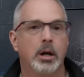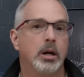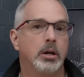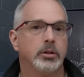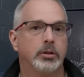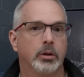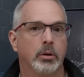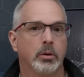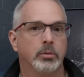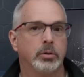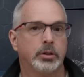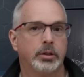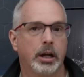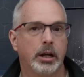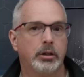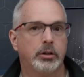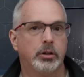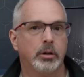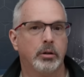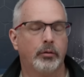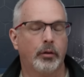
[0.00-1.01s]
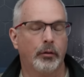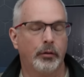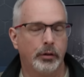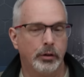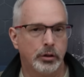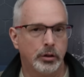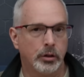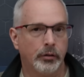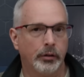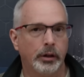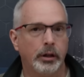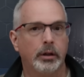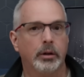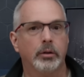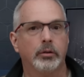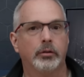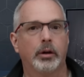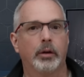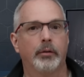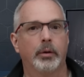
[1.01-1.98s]
So stay tuned for future
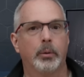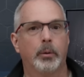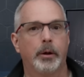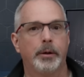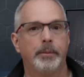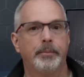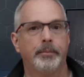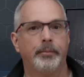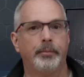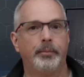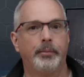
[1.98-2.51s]
videos, everyone.